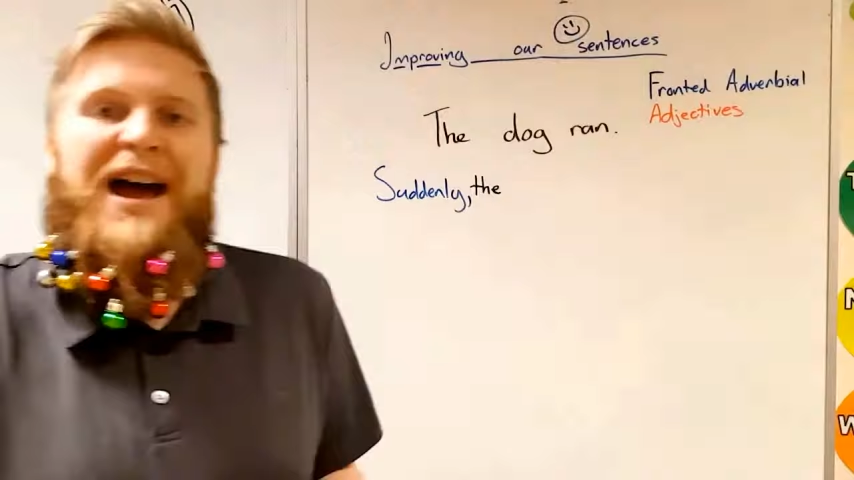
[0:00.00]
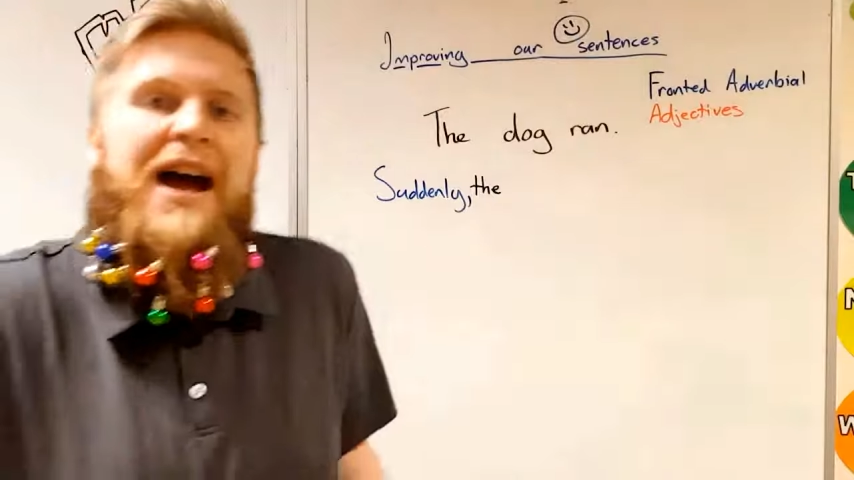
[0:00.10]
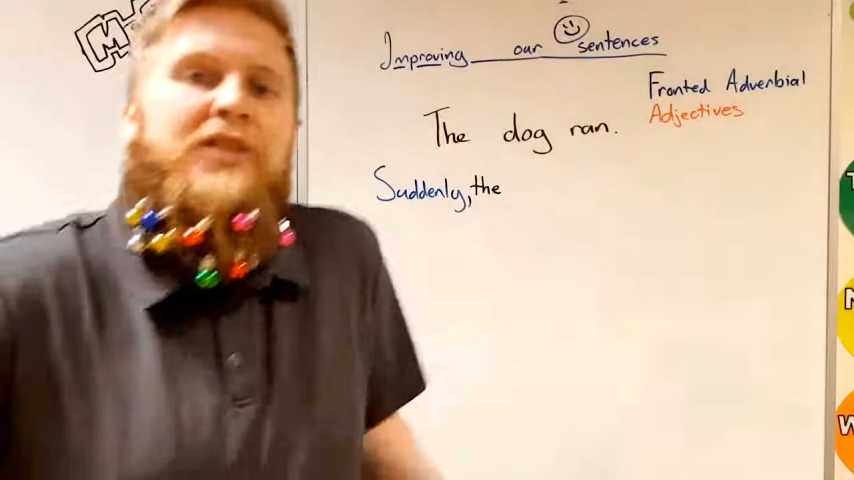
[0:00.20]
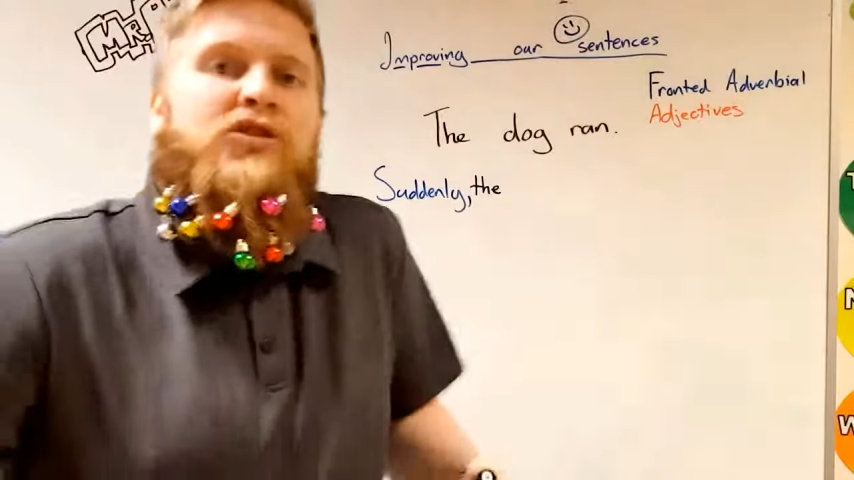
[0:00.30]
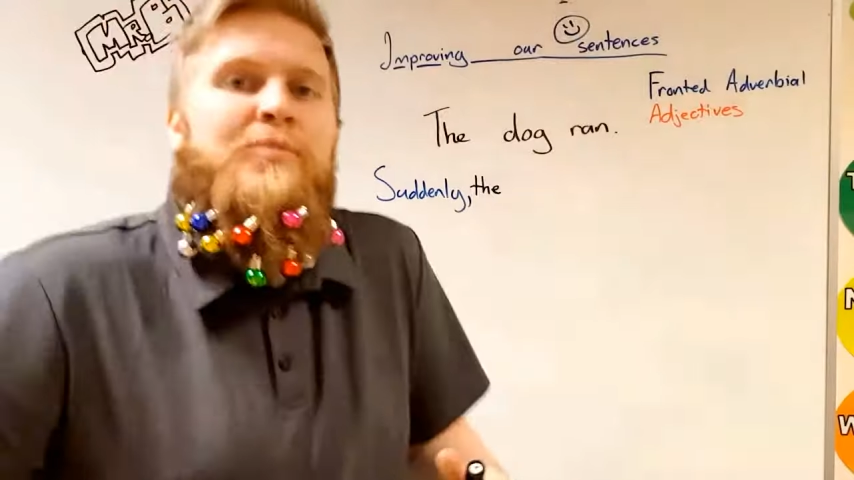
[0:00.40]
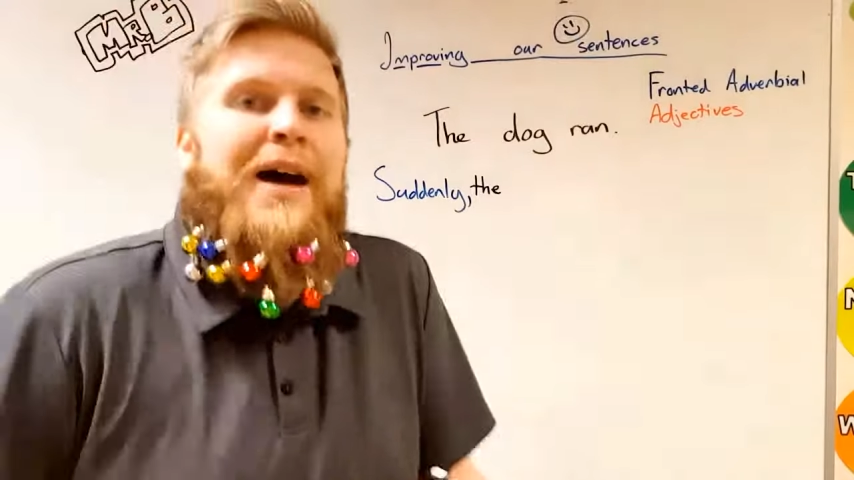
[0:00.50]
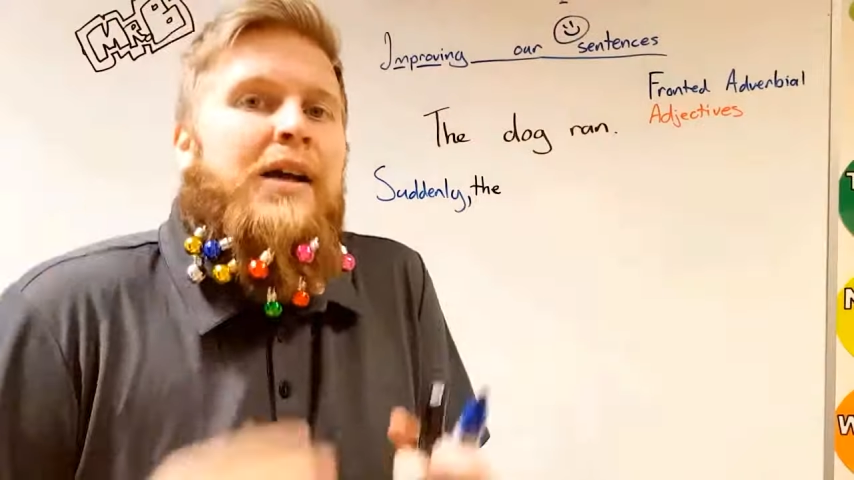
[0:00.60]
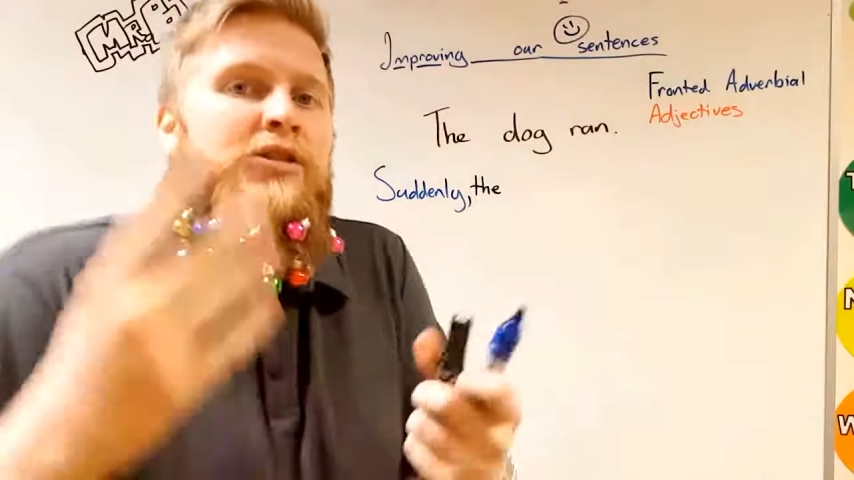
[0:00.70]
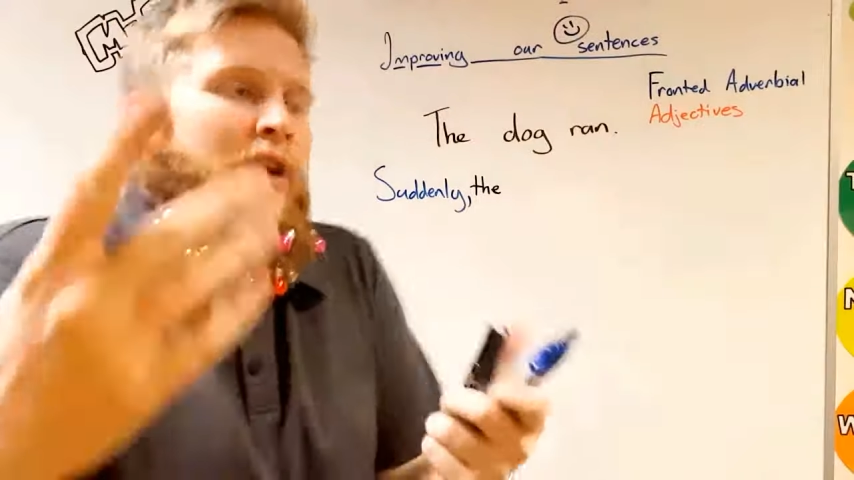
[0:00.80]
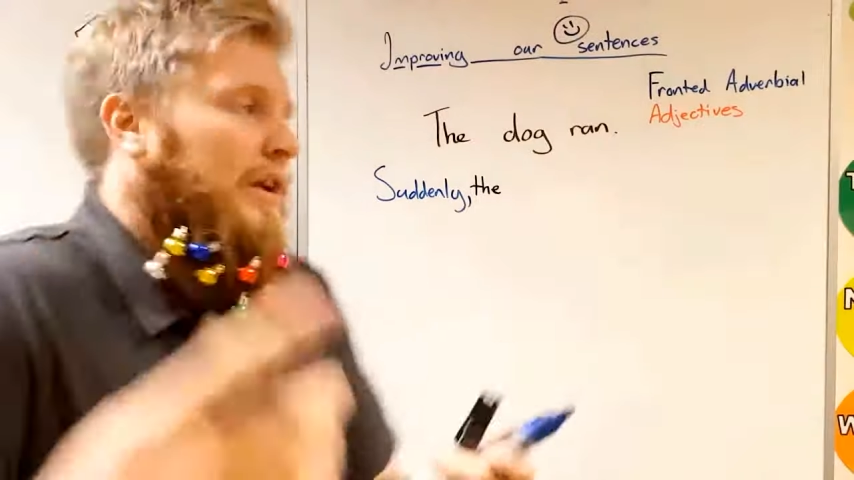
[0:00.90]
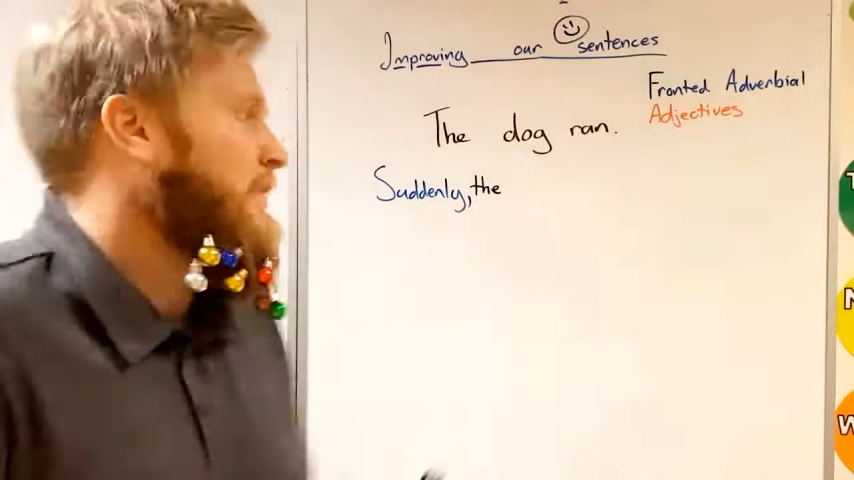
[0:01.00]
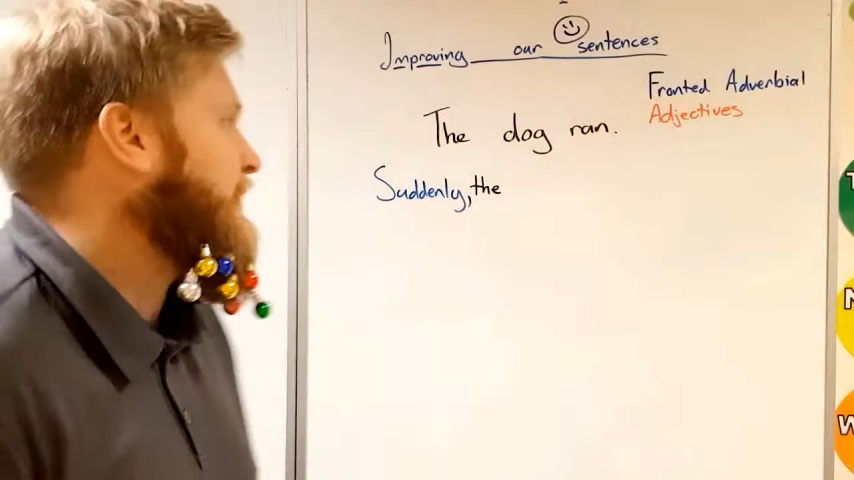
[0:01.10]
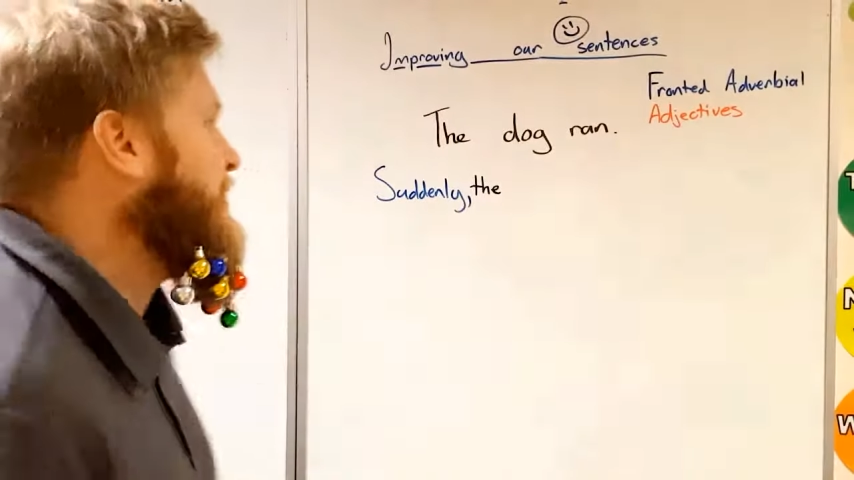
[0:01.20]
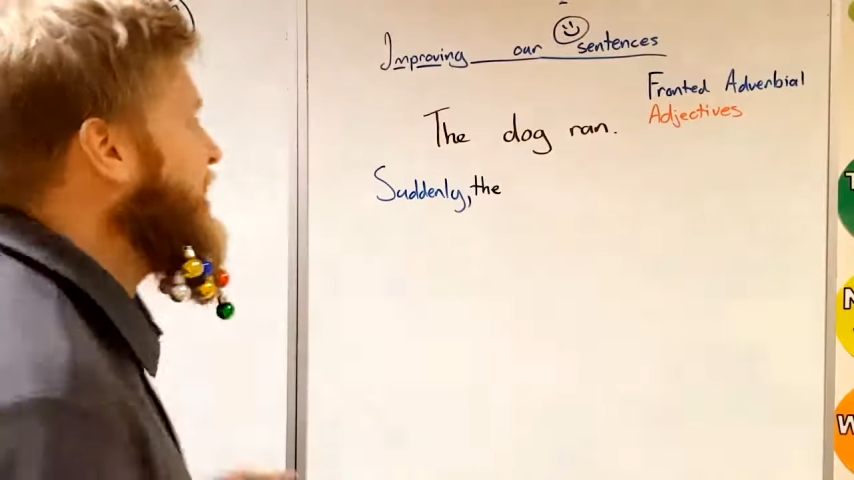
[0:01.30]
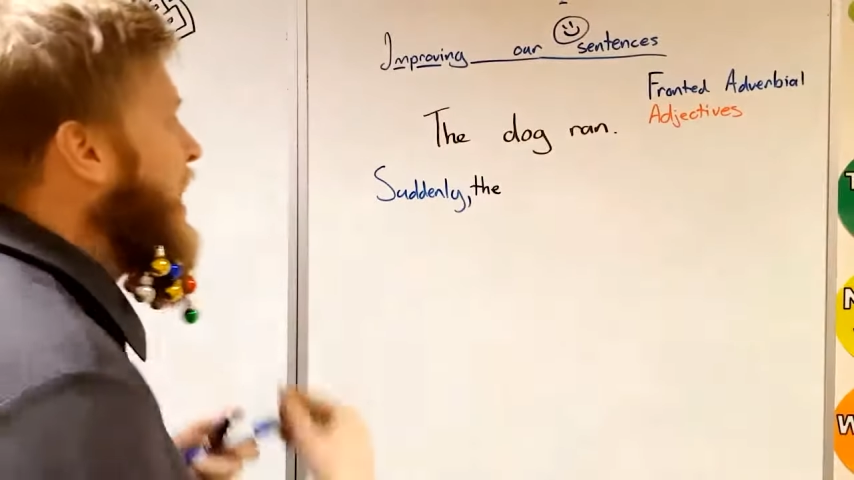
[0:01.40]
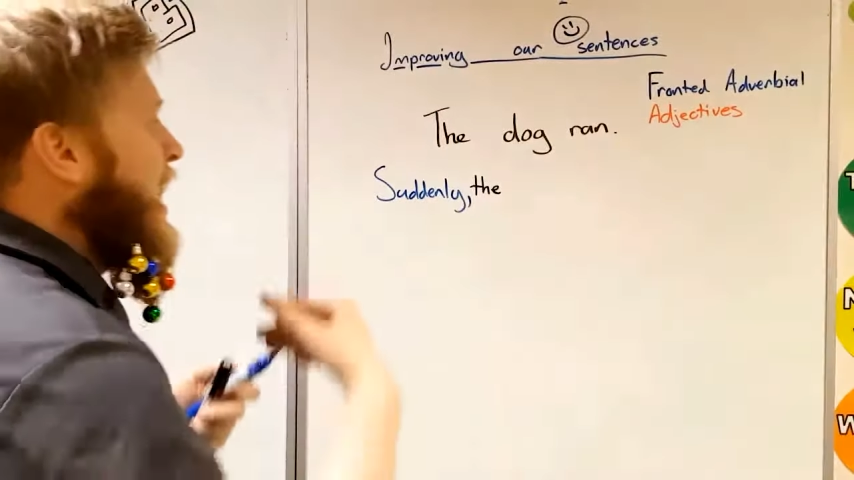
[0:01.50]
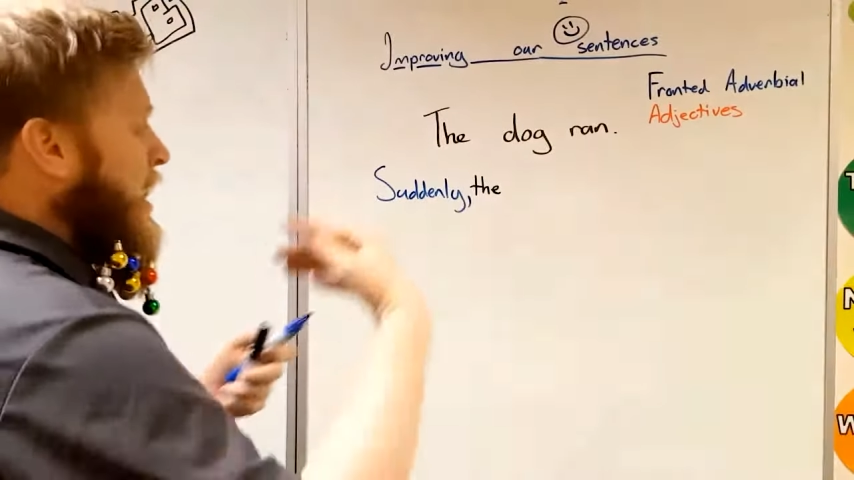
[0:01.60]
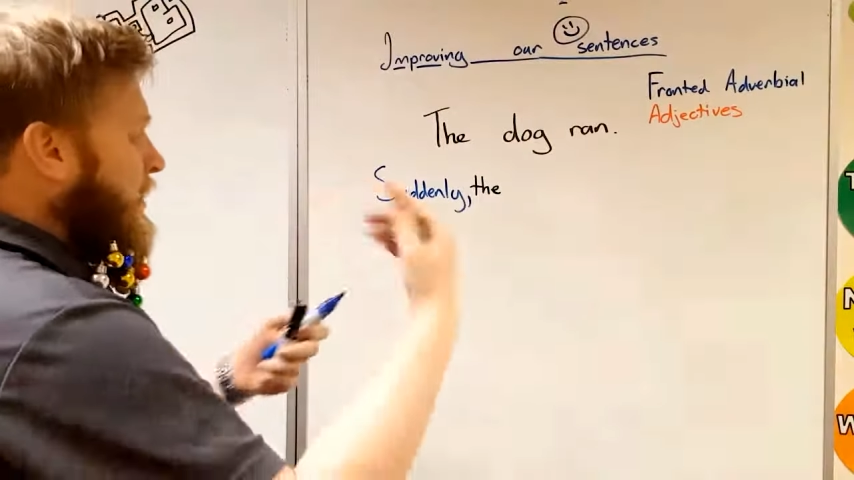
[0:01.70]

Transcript: add some adjectives in there